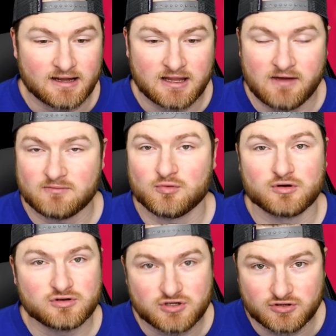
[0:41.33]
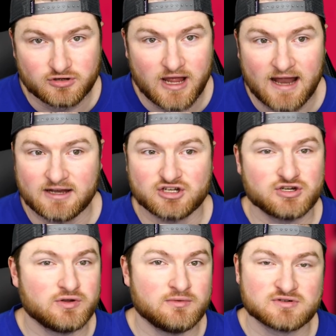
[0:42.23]
Kevin Porter Jr. had an
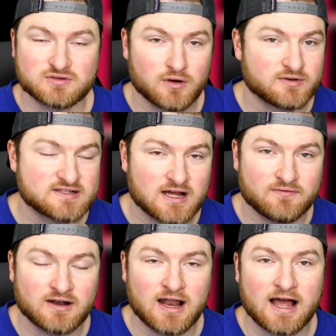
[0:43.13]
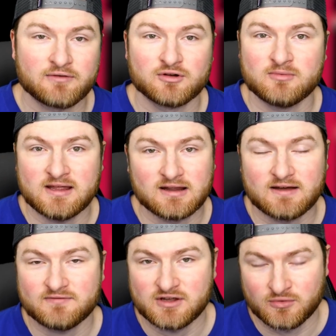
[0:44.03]
issue. He was throwing stuff in the locker room. He
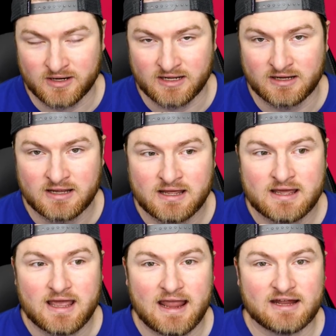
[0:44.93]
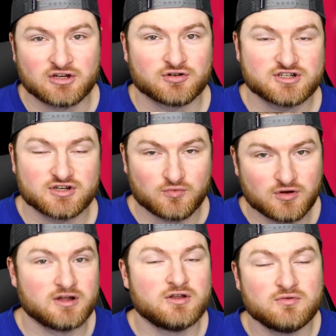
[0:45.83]
left the arena, and Christian
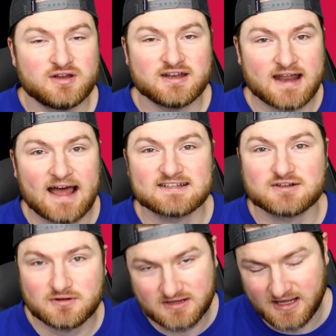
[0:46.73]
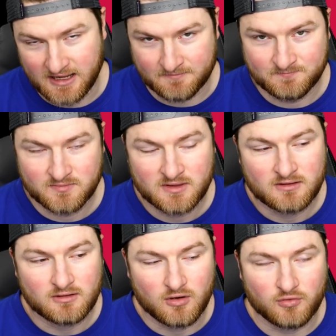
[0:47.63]
Wood, who did not start the game,
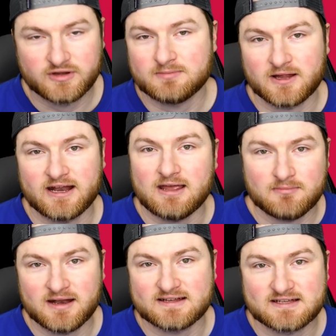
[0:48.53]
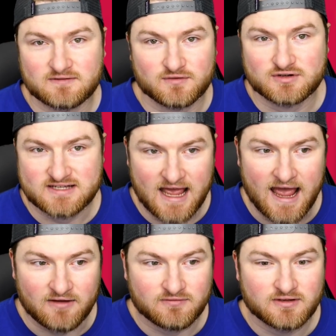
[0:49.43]
only played 8 minutes in the first
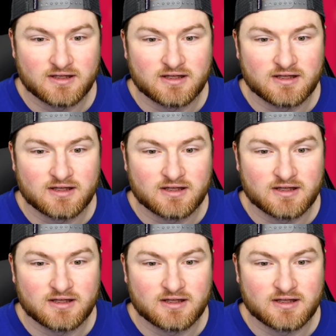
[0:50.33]
half,